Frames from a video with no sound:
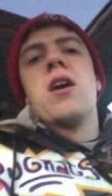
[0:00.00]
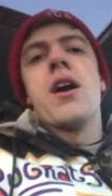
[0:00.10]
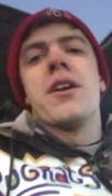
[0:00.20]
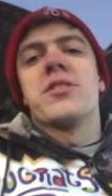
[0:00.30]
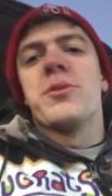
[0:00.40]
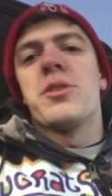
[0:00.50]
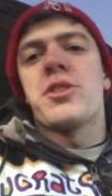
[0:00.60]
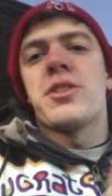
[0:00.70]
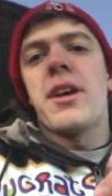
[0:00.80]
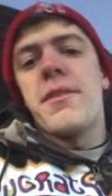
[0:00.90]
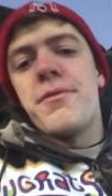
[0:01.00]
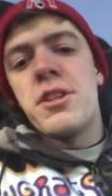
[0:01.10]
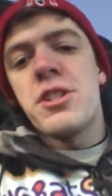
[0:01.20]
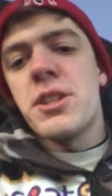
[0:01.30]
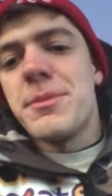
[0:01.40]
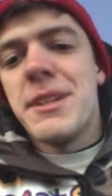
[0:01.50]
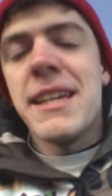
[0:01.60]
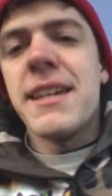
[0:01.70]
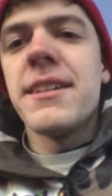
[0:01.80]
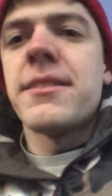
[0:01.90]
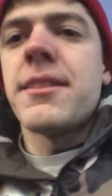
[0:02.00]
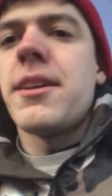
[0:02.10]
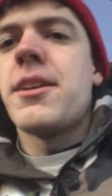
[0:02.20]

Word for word: Alright, so we just uh, finished up today's